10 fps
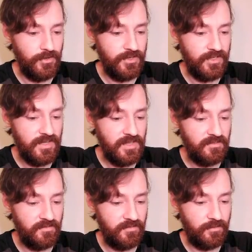did get the
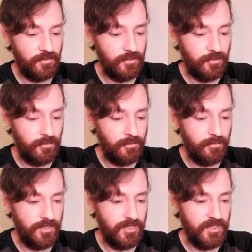foil
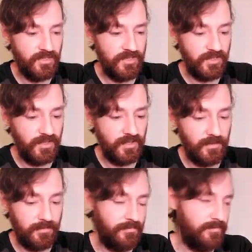Majestic
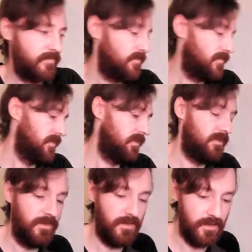
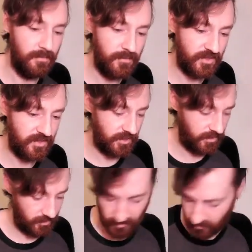
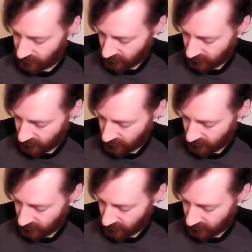Numbskull.